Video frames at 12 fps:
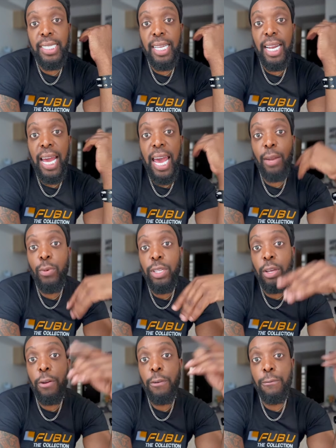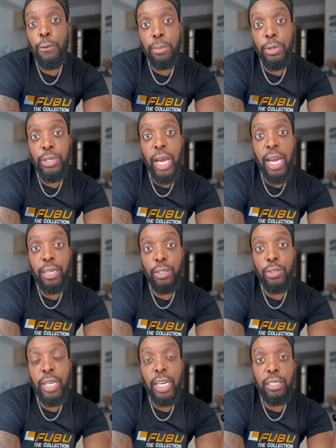that I had with her former
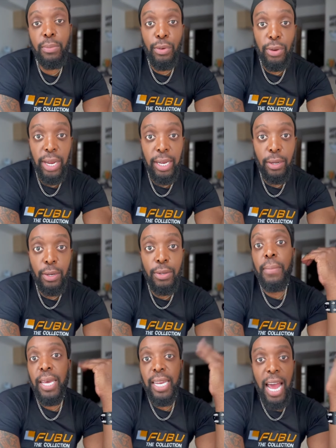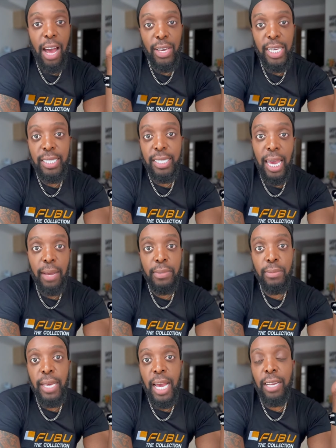doctor, Dr. Moreno, and how he scammed
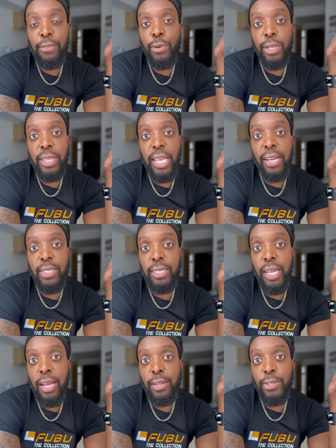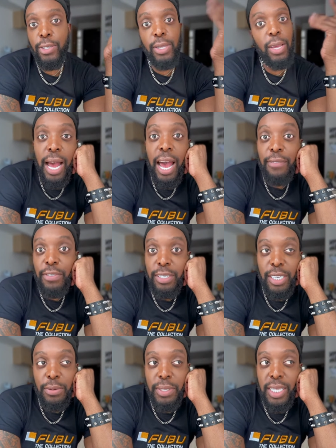me out of $1,000. I have to
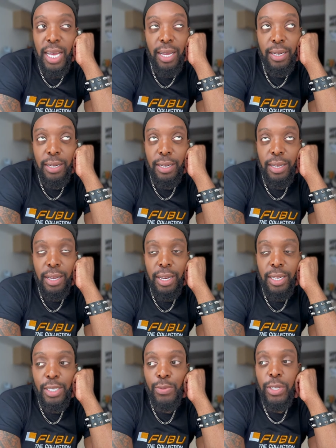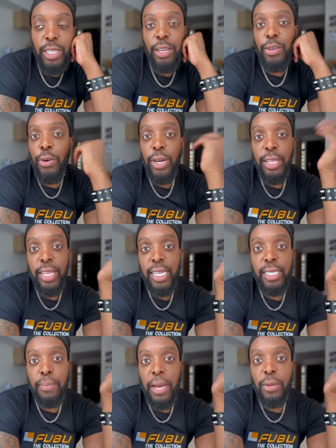deal with that. And it's really annoying
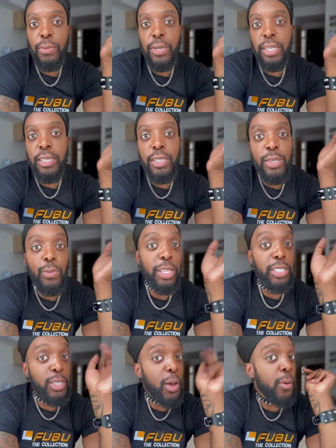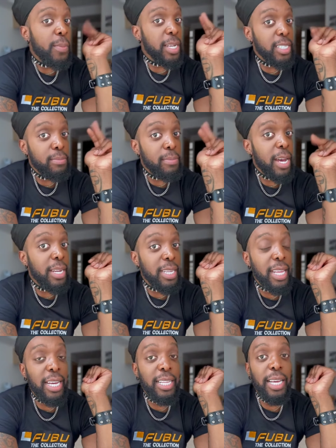that somebody would with so much money,
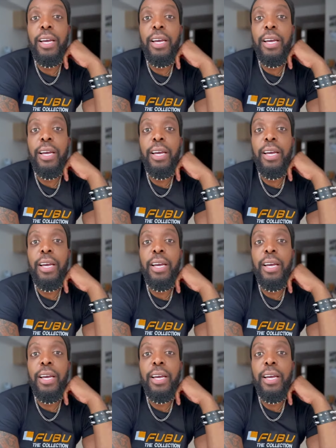they